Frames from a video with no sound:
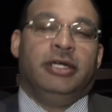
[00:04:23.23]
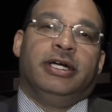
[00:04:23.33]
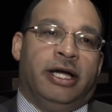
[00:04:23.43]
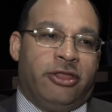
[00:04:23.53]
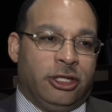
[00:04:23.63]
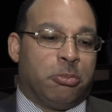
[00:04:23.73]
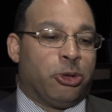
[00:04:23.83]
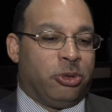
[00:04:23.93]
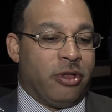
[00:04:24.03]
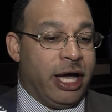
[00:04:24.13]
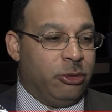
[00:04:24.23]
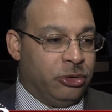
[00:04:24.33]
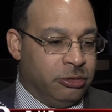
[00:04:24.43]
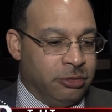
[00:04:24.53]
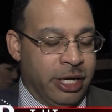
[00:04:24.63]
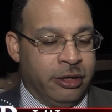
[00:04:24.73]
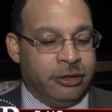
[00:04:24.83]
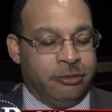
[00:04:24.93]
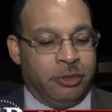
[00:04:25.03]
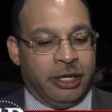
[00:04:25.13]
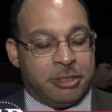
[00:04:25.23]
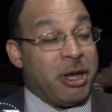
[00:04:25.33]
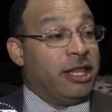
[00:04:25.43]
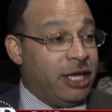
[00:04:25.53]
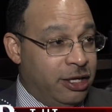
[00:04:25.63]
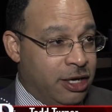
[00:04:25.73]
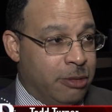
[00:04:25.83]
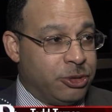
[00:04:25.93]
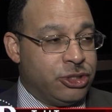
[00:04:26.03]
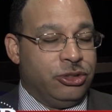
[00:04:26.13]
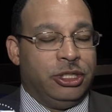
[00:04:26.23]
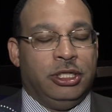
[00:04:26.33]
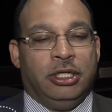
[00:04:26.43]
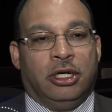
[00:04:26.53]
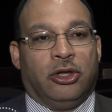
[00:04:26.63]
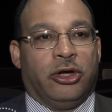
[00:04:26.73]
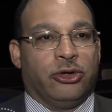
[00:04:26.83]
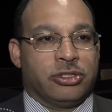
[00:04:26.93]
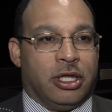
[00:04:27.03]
I think the Purple Line will expand that opportunity along those